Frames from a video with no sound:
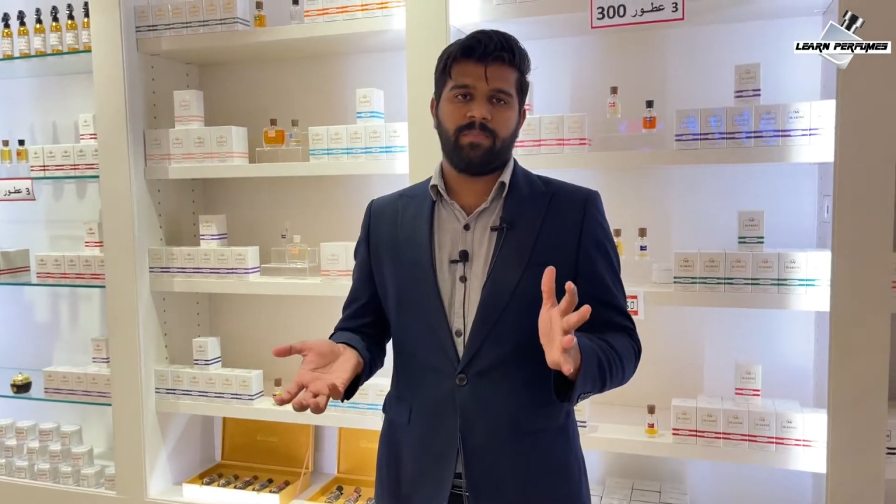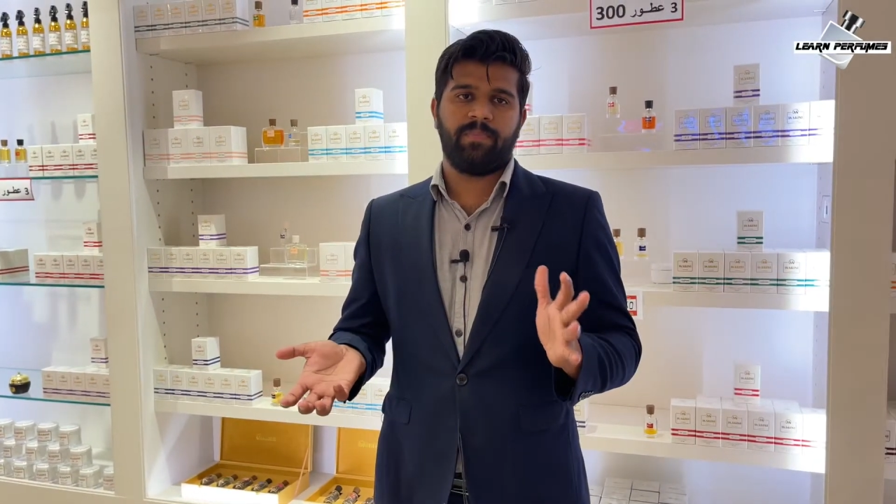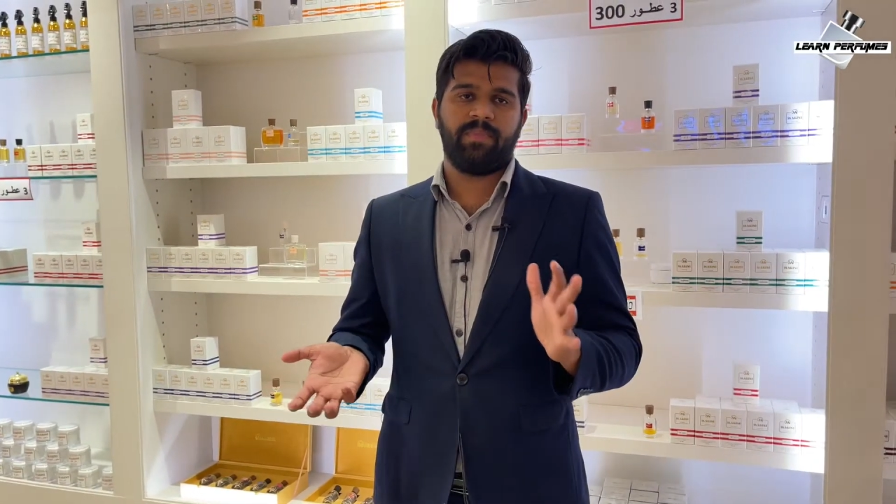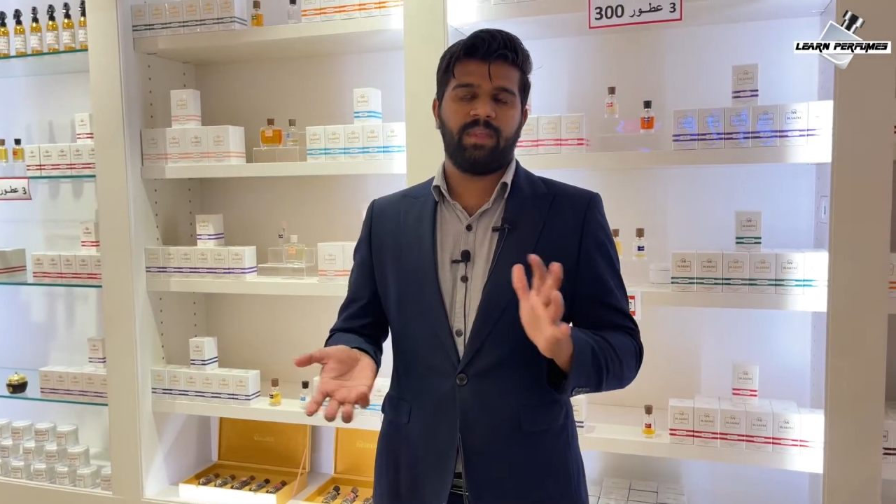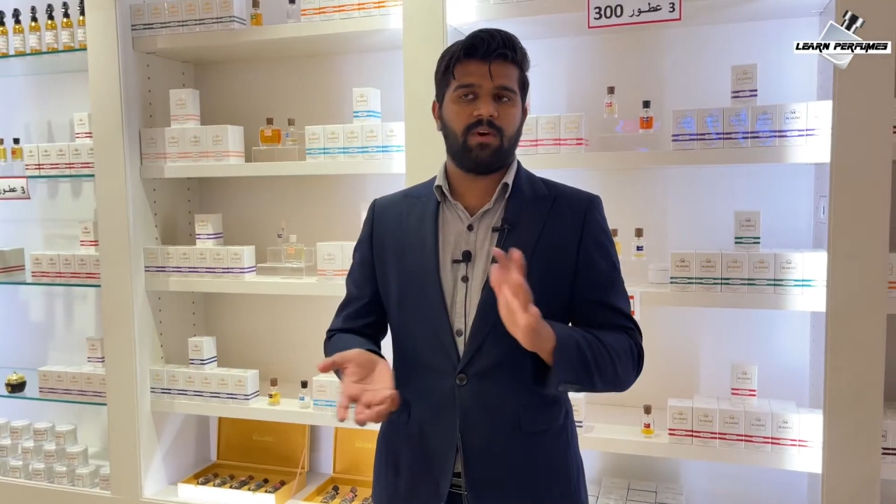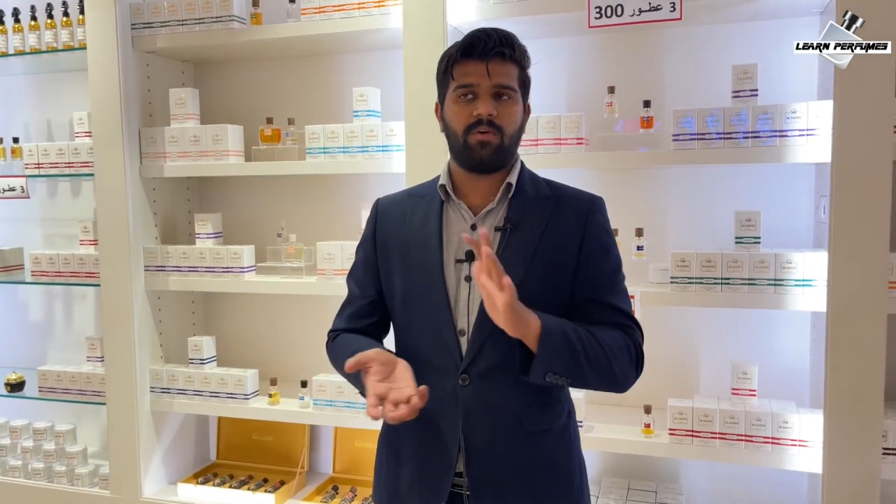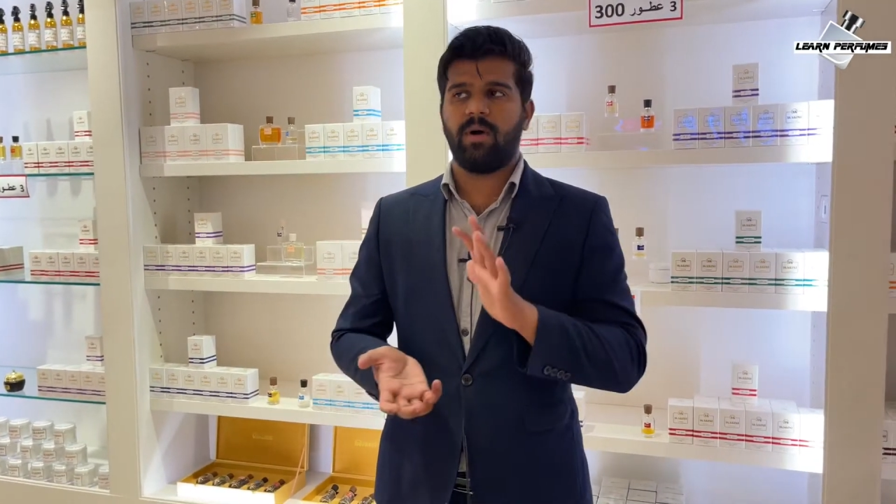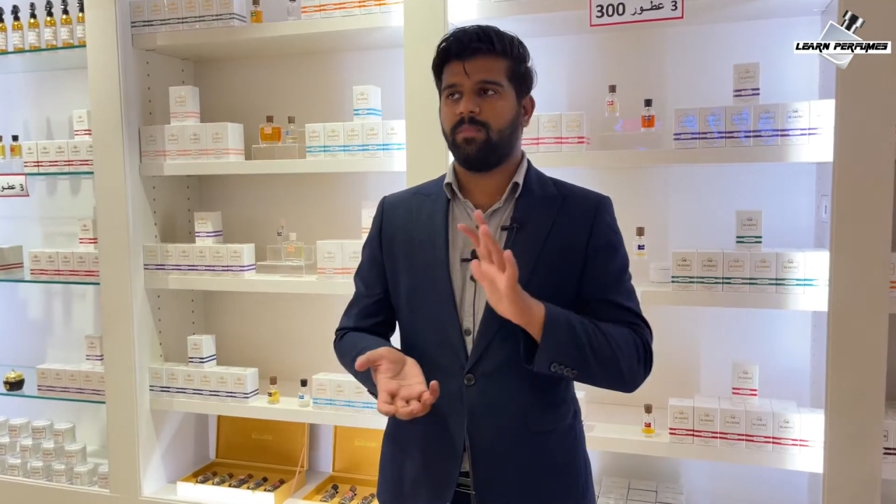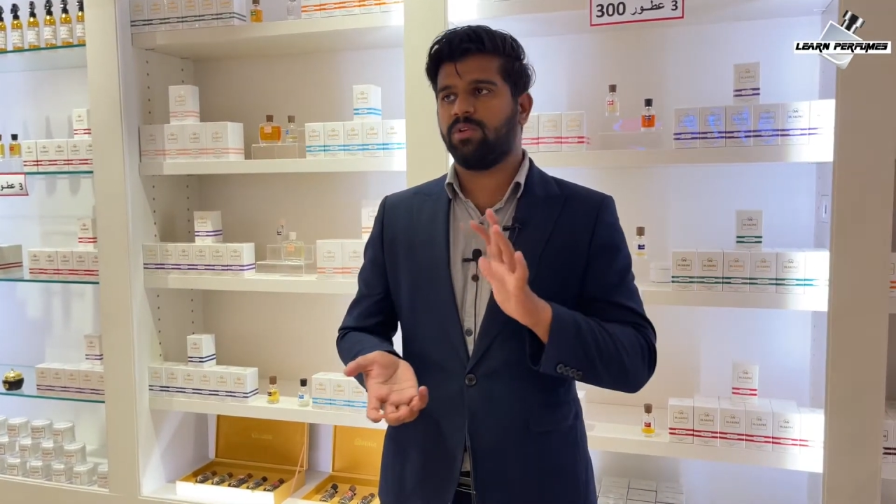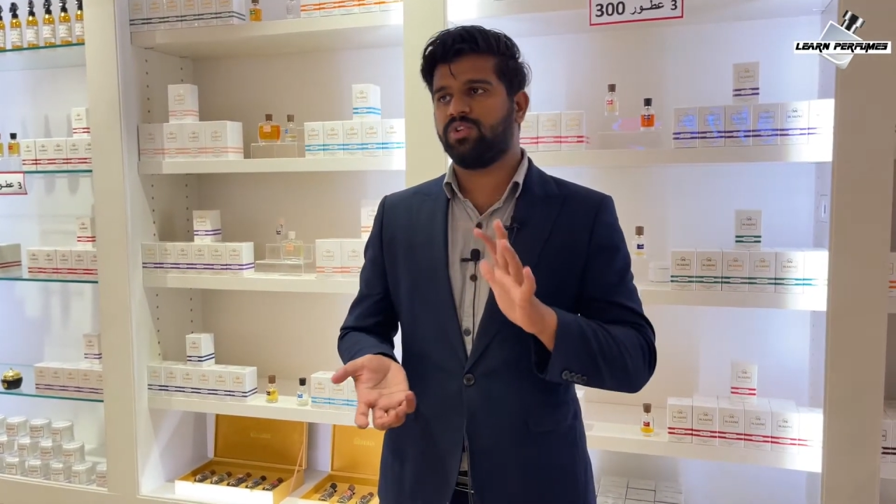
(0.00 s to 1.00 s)
Now
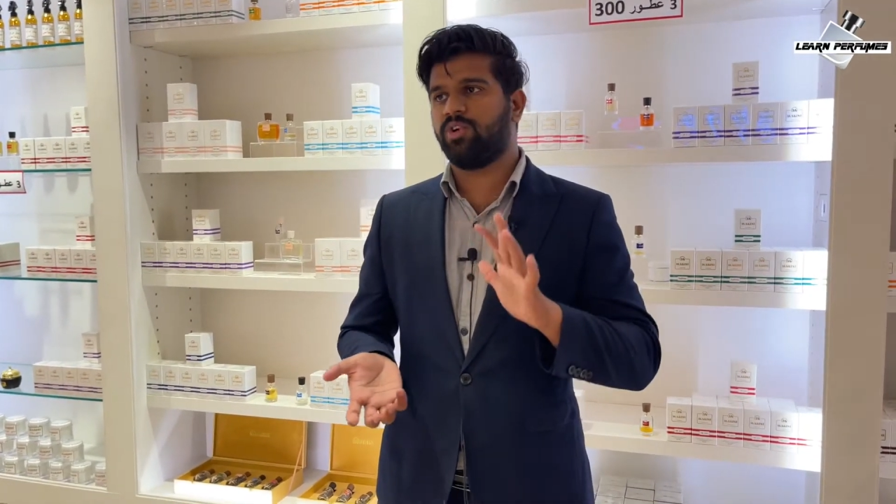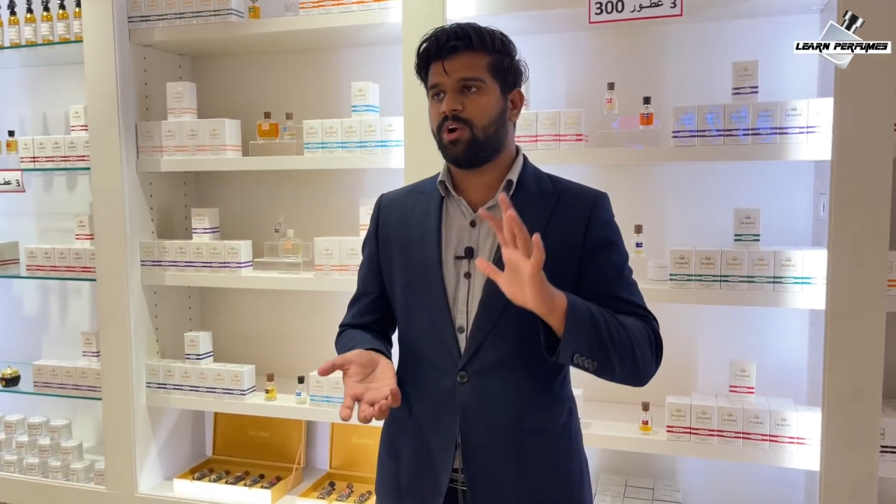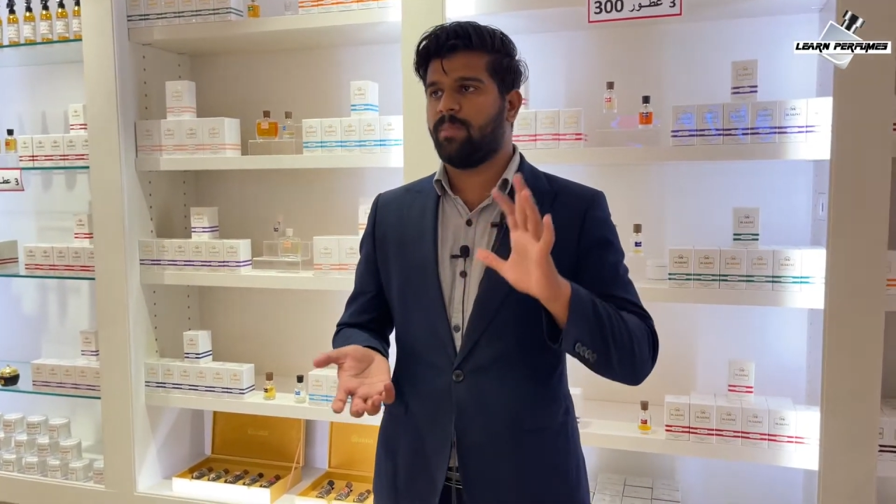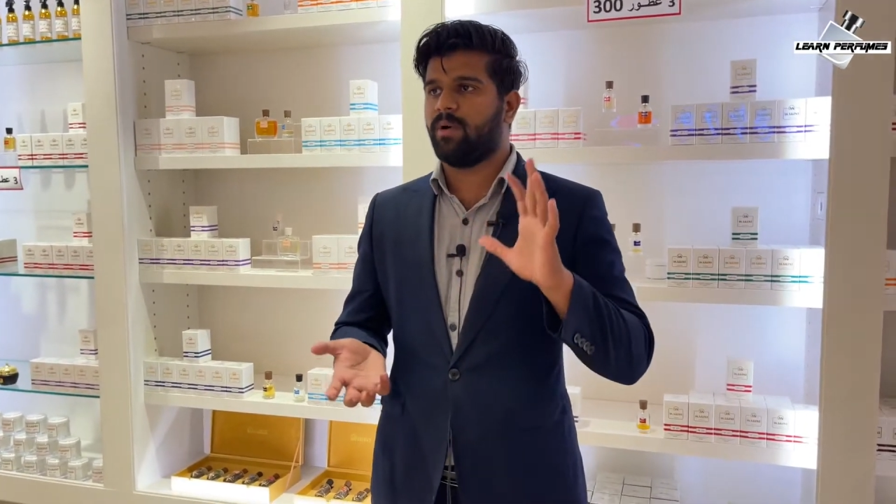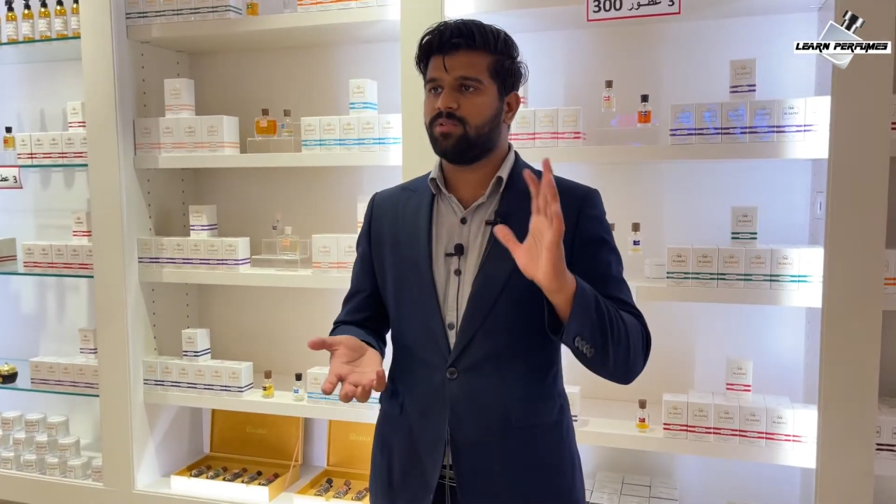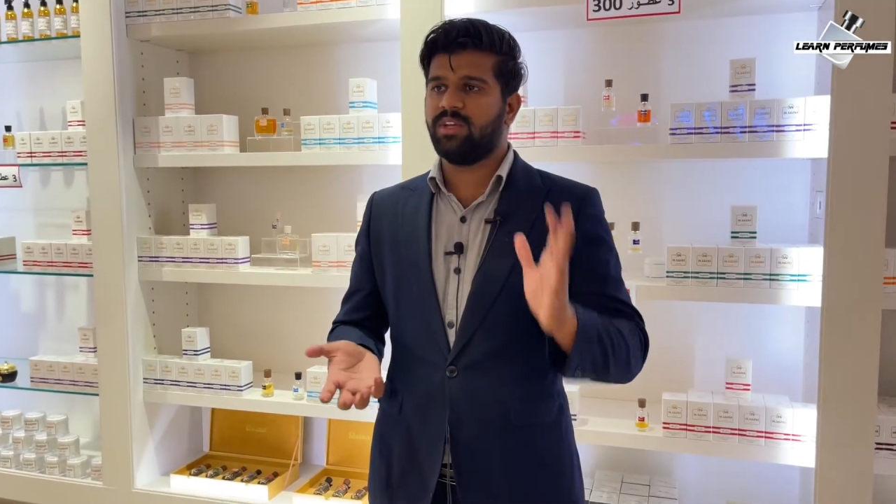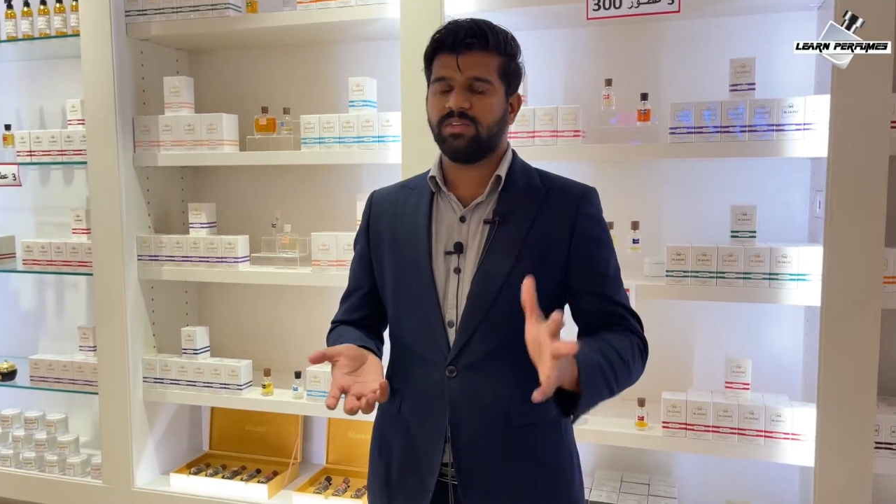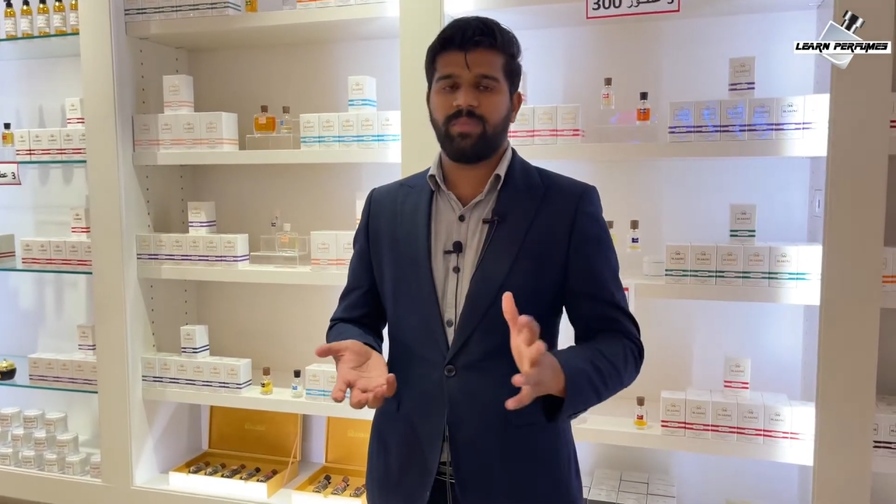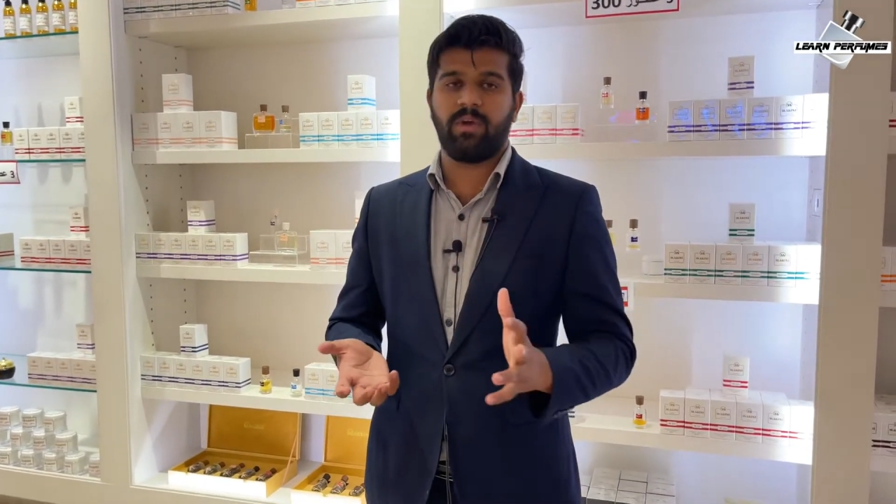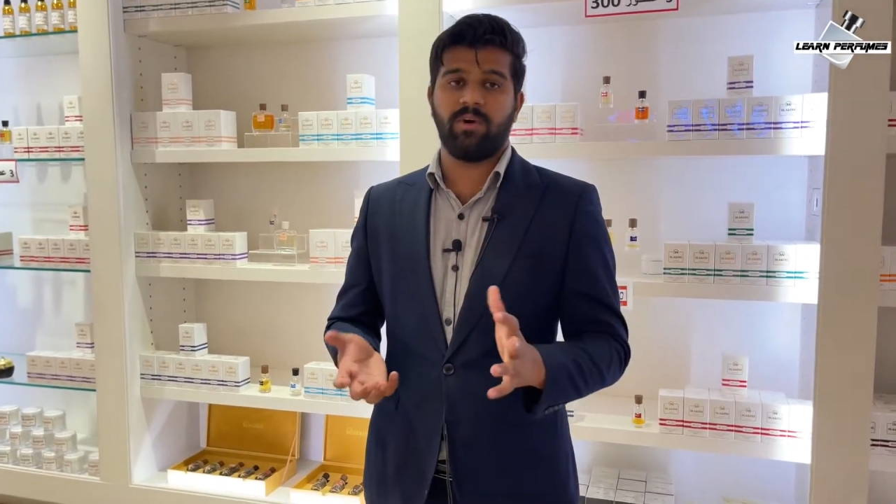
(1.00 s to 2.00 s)
I'm not sure about this,
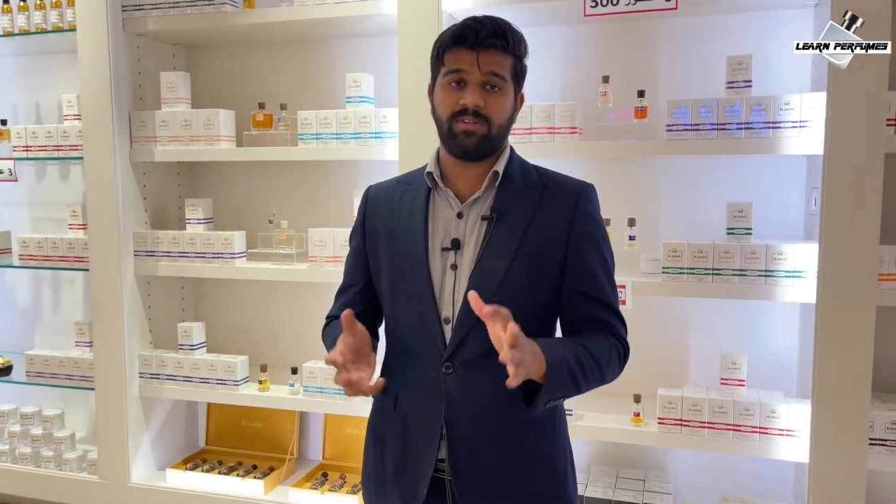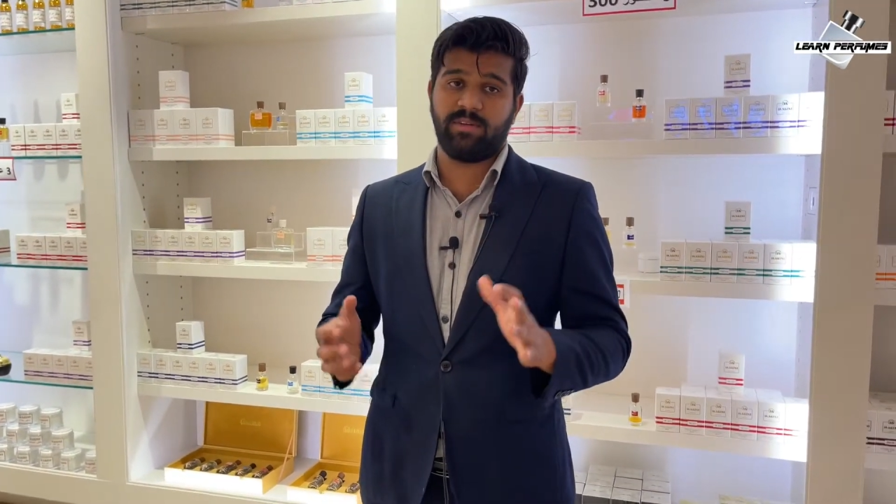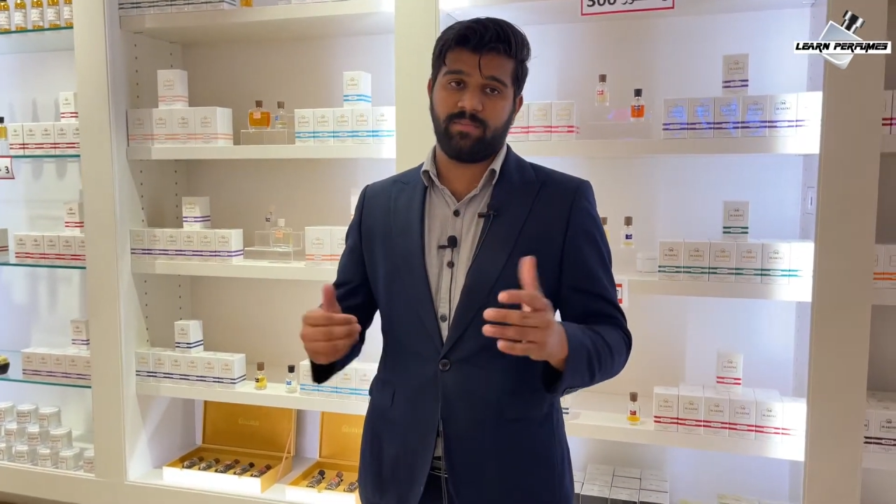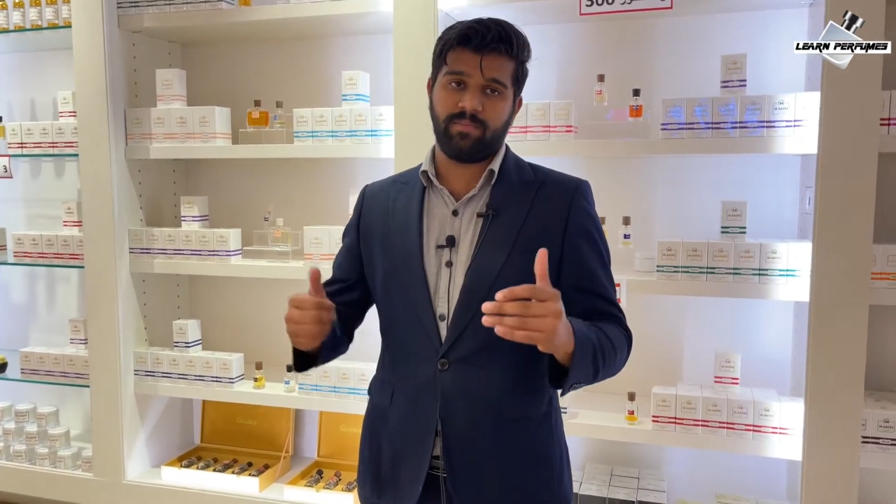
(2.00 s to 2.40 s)
because